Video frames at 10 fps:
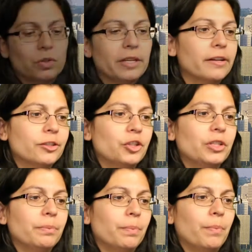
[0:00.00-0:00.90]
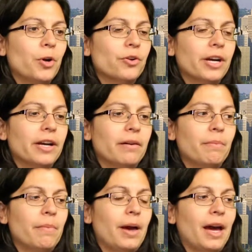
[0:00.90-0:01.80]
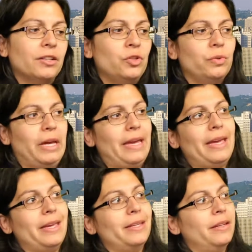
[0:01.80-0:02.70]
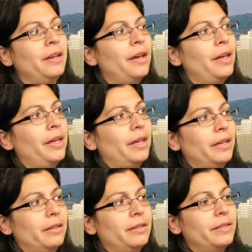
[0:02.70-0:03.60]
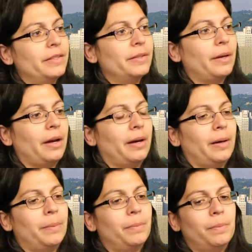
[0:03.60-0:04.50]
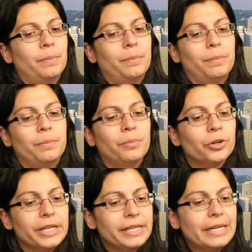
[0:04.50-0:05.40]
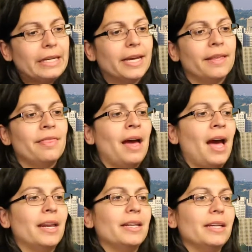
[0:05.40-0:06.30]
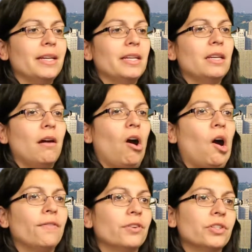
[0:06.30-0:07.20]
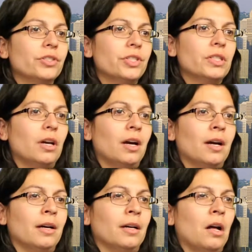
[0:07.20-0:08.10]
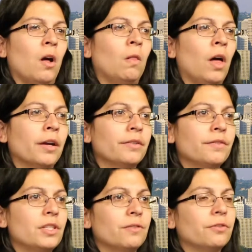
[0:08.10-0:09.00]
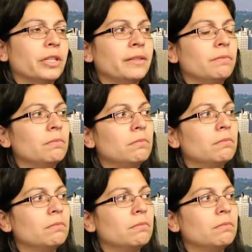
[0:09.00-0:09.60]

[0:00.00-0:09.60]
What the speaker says: sociology program at Duquesne is pretty neat in that it offers a lot of different